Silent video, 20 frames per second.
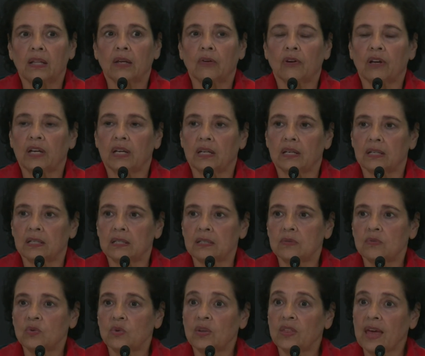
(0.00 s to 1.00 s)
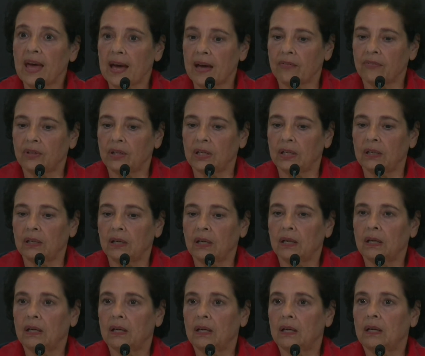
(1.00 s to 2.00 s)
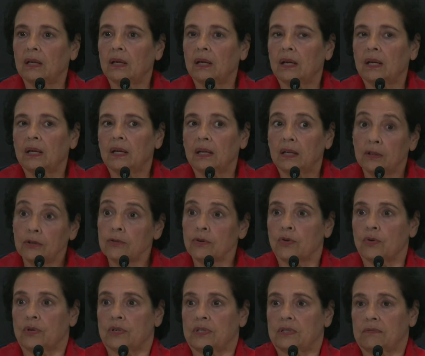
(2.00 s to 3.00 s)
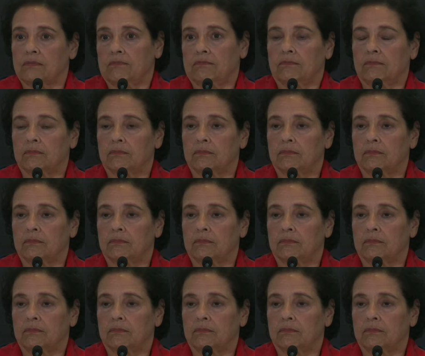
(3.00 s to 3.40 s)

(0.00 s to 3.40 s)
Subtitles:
there is with having intercourse.